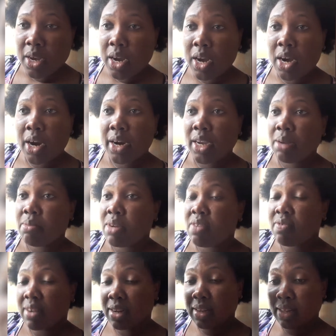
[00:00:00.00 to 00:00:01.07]
or him
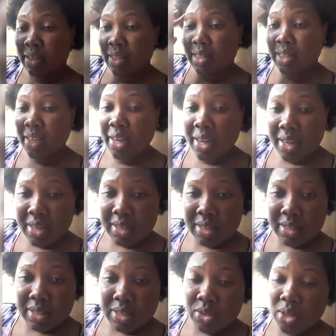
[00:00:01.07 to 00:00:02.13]
never think
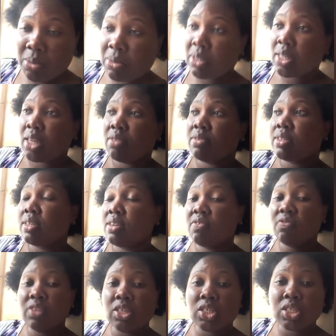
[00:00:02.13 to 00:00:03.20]
to himself so the
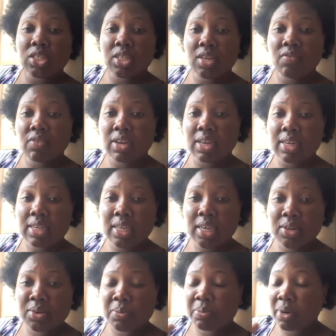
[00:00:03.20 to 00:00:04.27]
fish need to
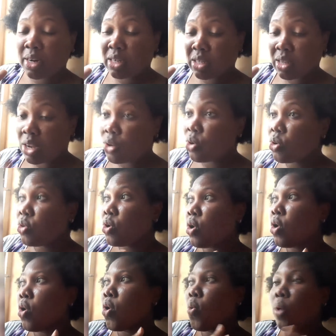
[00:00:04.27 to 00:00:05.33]
clean up, or I don't know
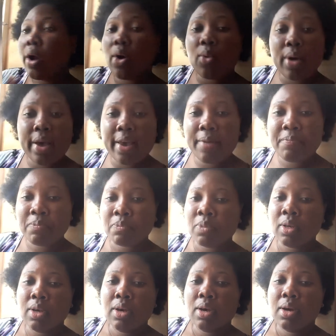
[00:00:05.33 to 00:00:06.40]
how or why.
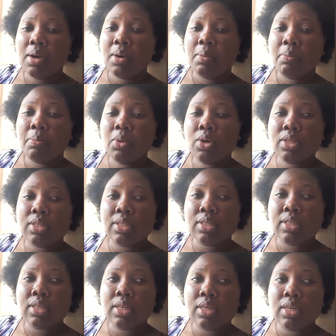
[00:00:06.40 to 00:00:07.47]
But
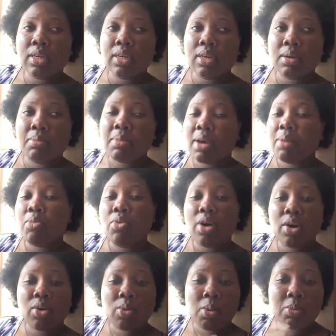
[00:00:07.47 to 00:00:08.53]
my boy
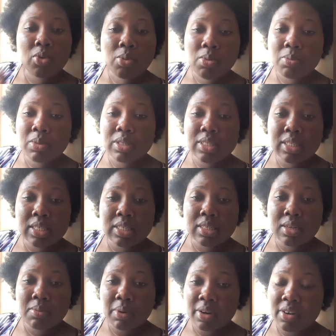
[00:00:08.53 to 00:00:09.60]
rub up the
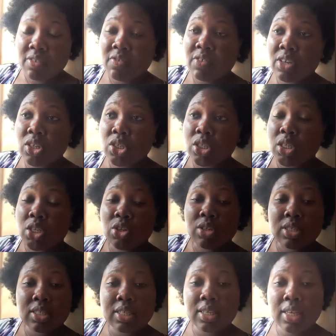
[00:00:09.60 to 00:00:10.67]
seasoning on the fish,
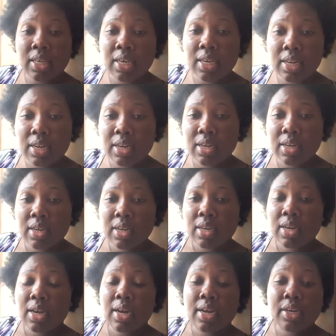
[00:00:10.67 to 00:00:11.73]
scale
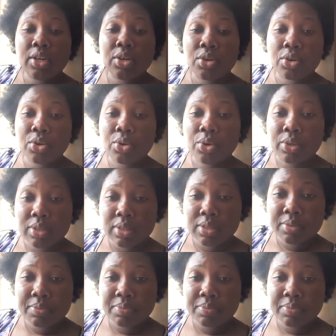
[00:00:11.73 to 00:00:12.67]
and gut.